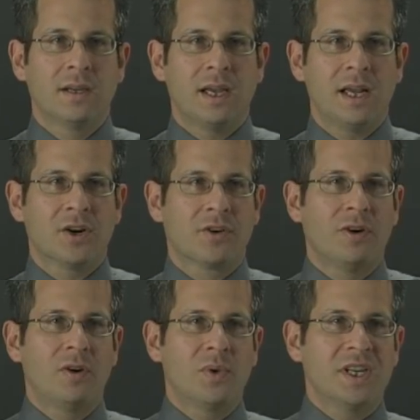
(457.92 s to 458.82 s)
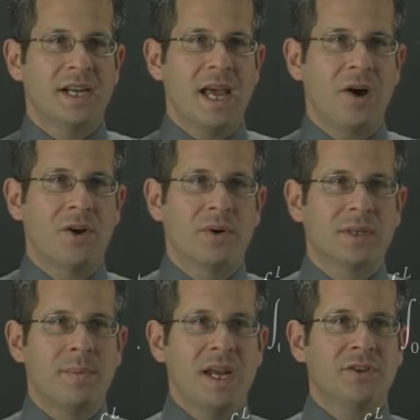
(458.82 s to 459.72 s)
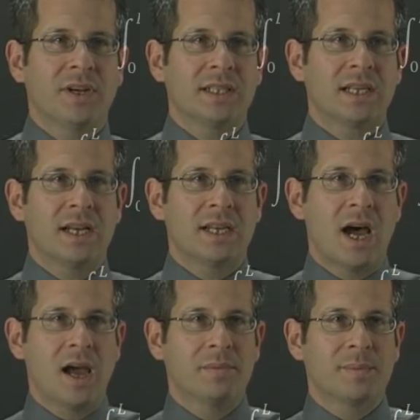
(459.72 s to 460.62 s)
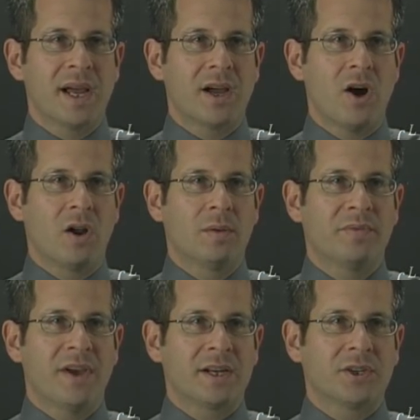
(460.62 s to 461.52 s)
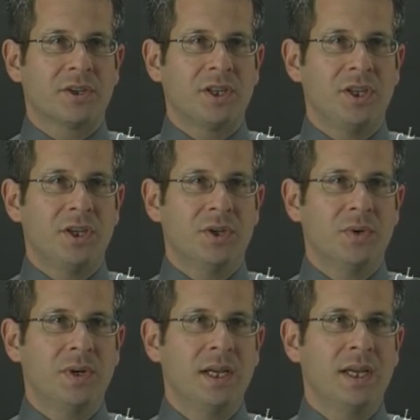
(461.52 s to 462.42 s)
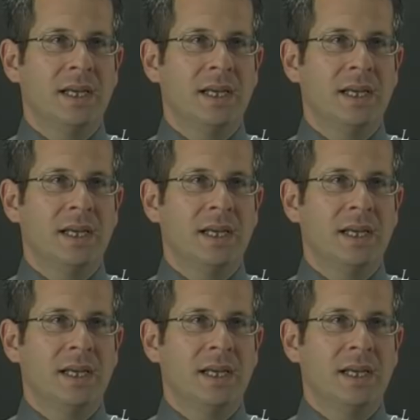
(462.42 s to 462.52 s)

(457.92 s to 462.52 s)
integral, which I now know is a matrix, times my column vector u